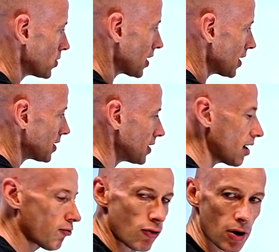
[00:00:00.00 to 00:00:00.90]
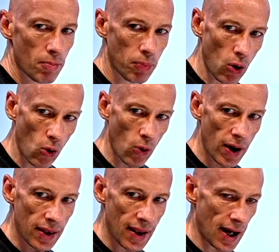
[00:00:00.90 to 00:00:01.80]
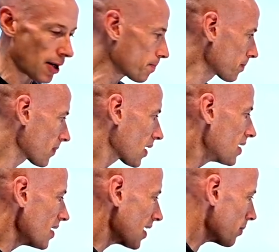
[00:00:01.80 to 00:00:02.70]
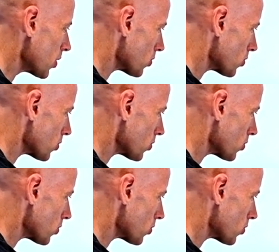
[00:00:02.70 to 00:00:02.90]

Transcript: use a different pool in there. And then